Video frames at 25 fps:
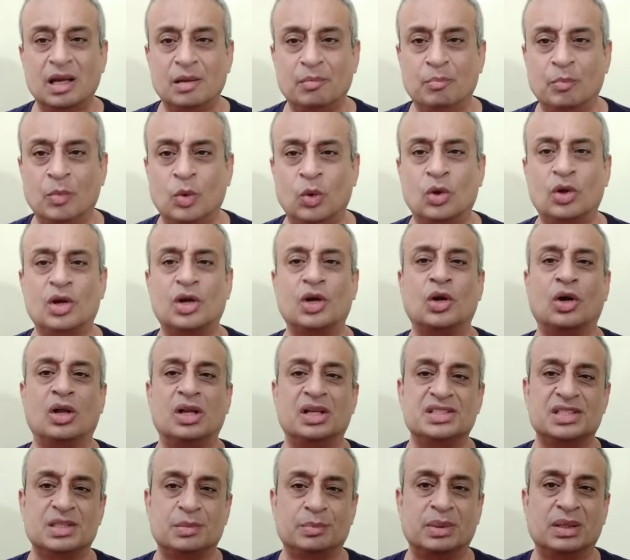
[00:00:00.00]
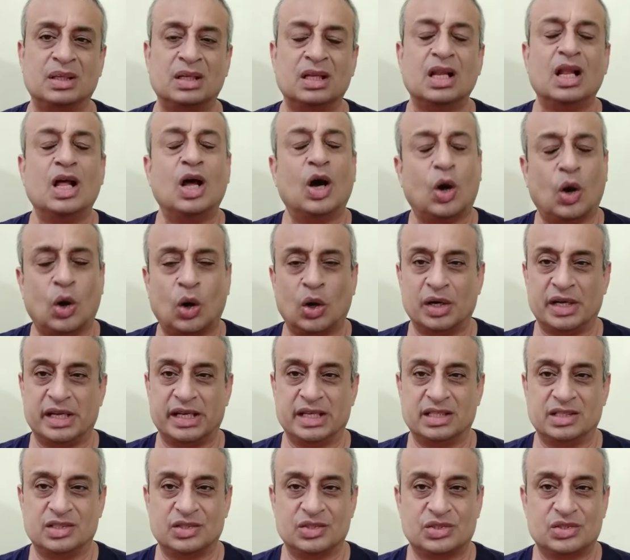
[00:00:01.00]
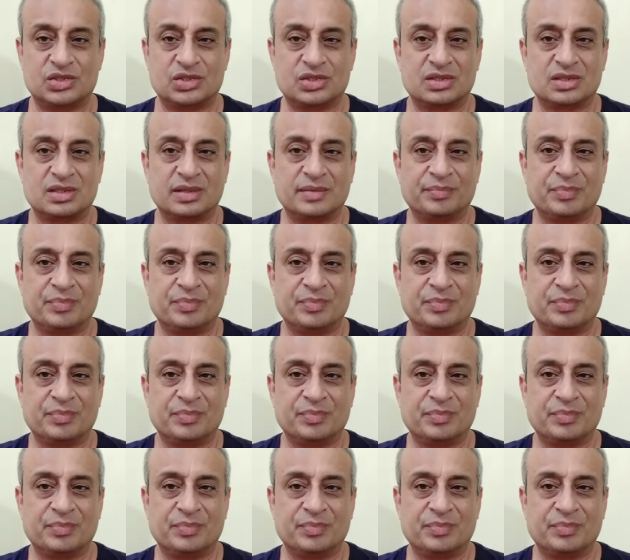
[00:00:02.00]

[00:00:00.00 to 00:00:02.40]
more knowledgeable audience.